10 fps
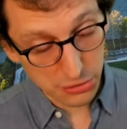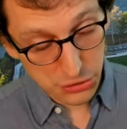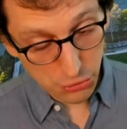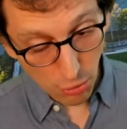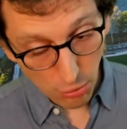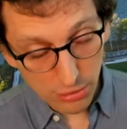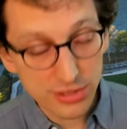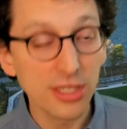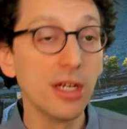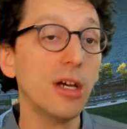
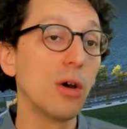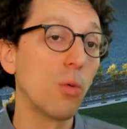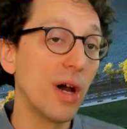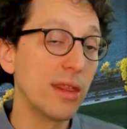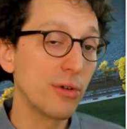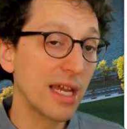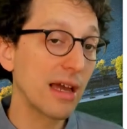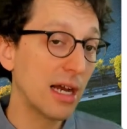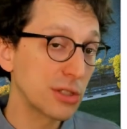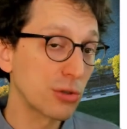scores,
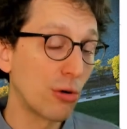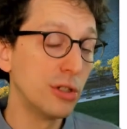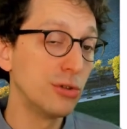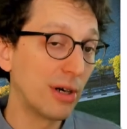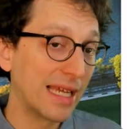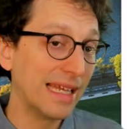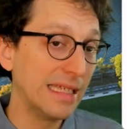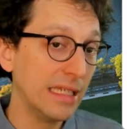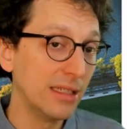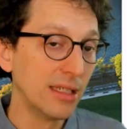you are
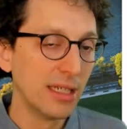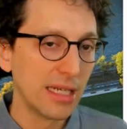getting